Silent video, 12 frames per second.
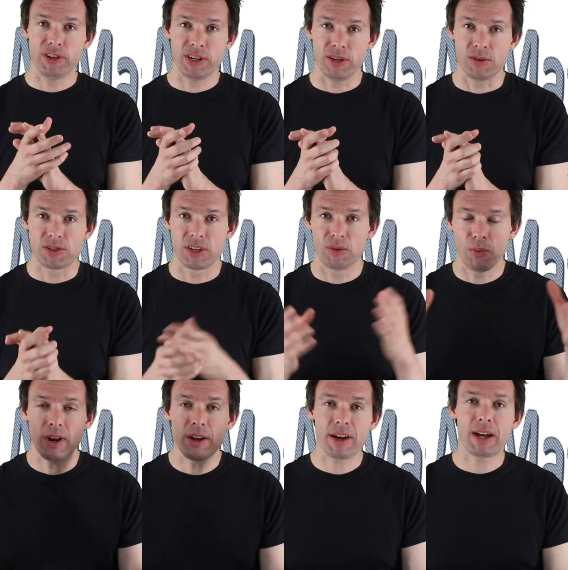for you. So
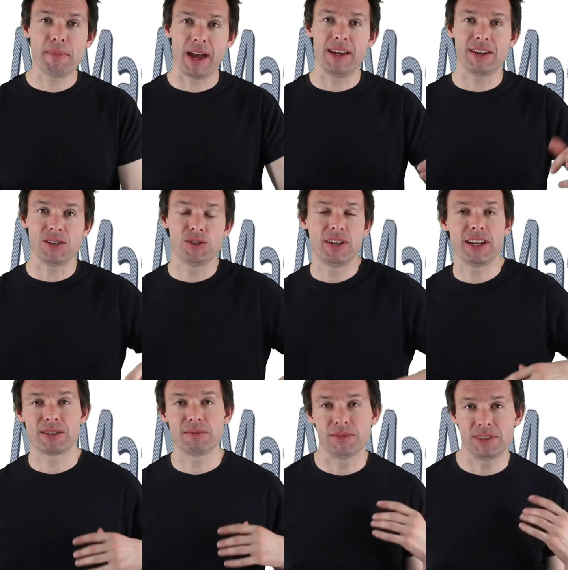what I recommend is you take
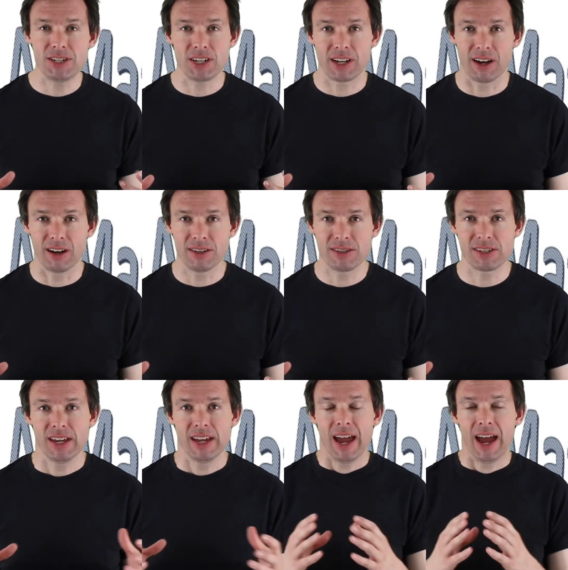some digit
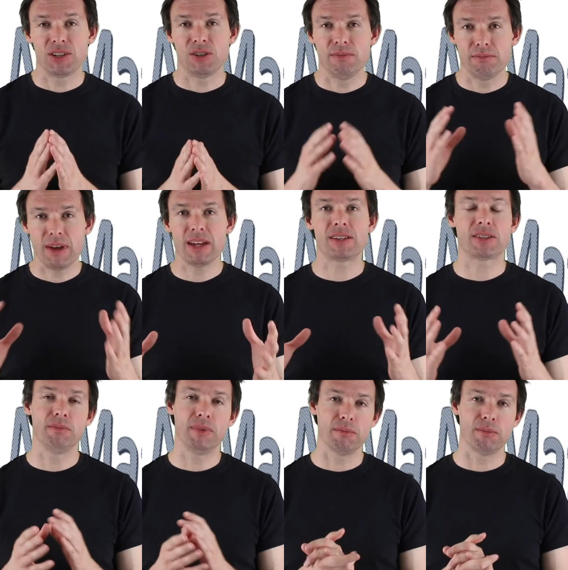cards and you make
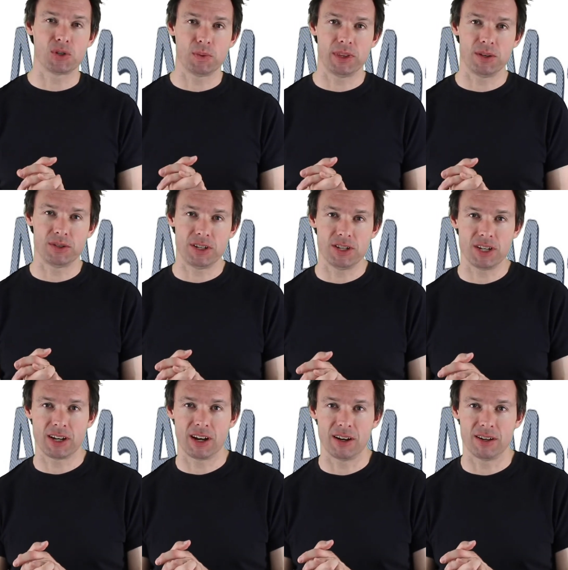some numbers with those
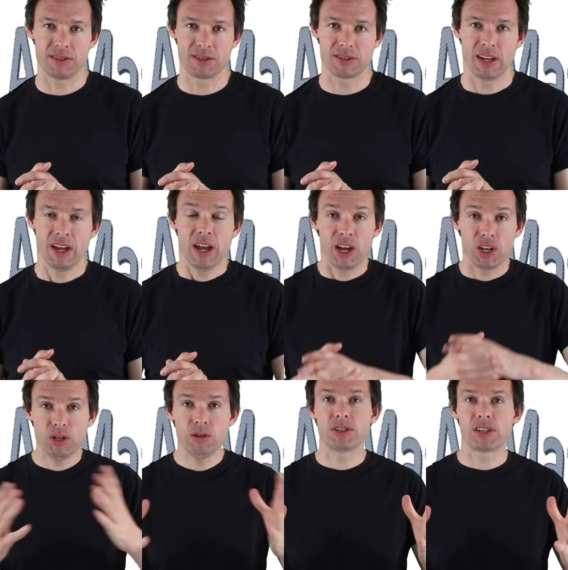digit cards.
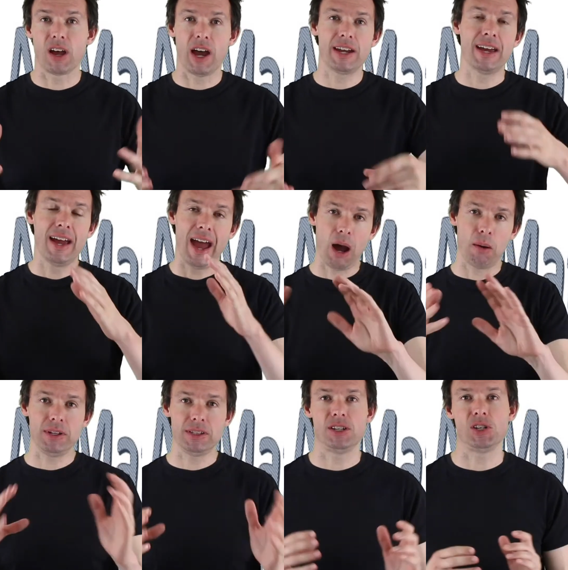And you decide how
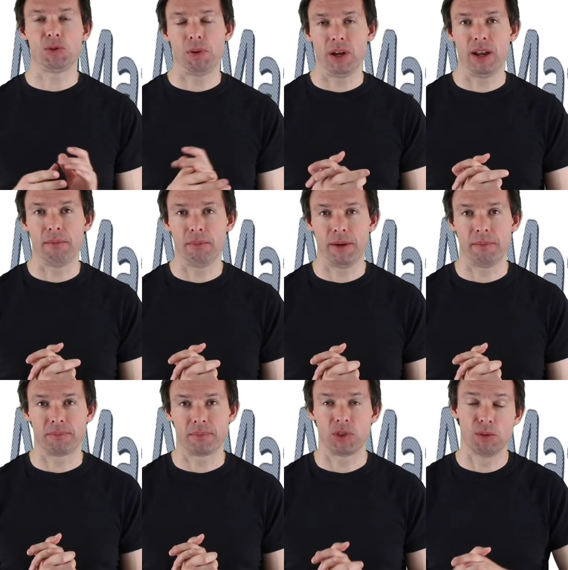many digits per number.
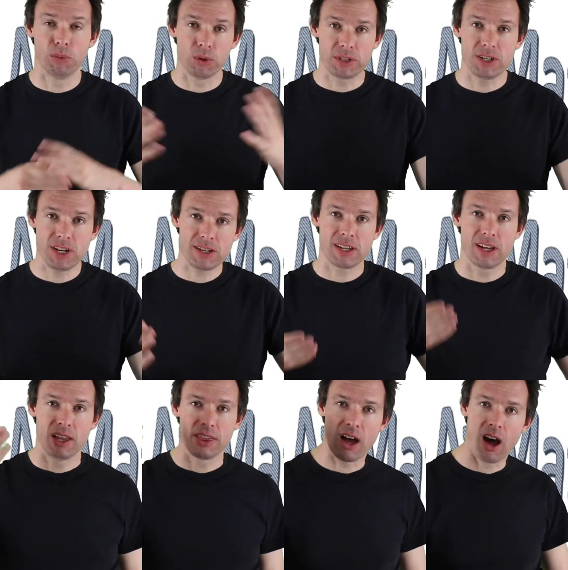The more digits,
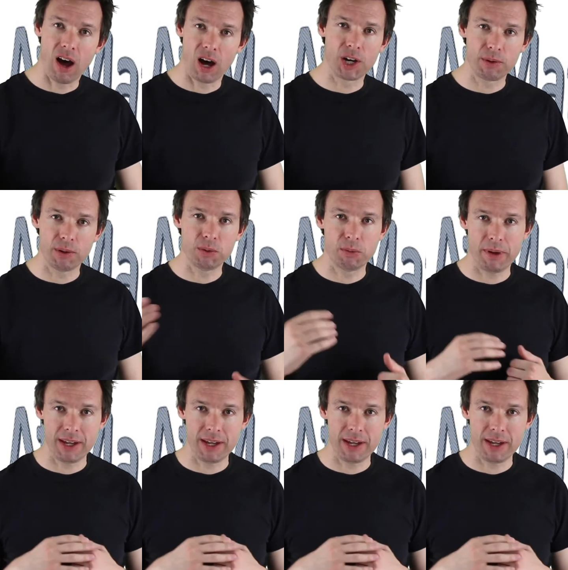the harder it will